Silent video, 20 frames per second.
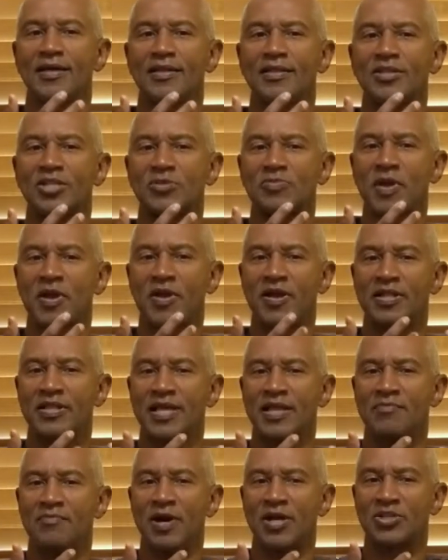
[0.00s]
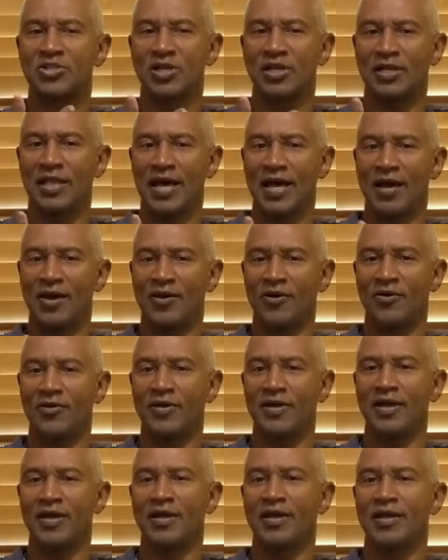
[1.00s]
the spirit then must allow
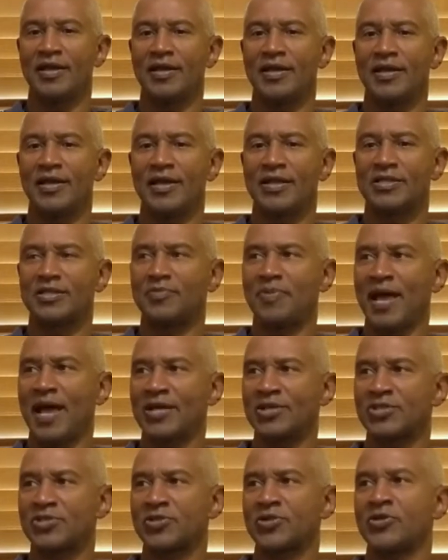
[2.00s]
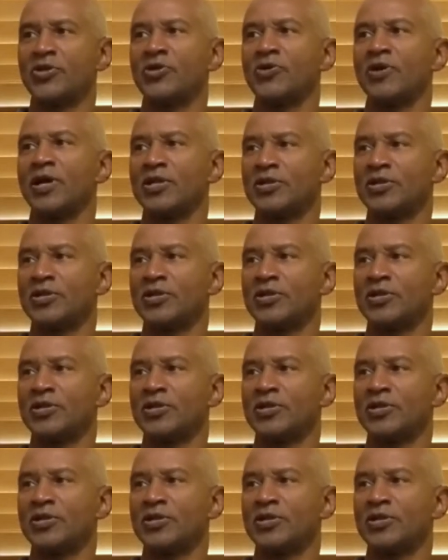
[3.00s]
it to pass through you